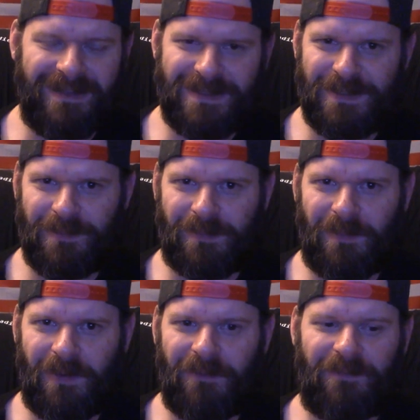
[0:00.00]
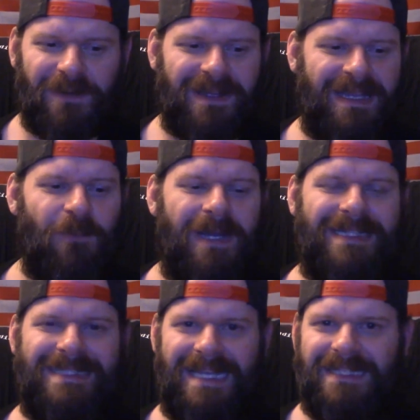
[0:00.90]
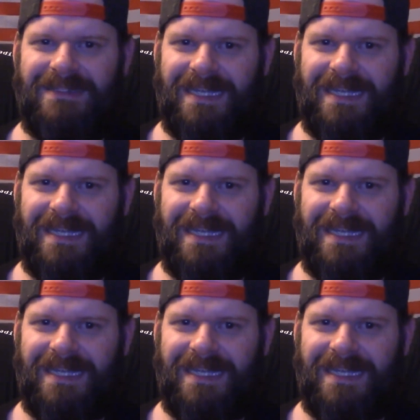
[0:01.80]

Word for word: the Super Bowl for like what 10,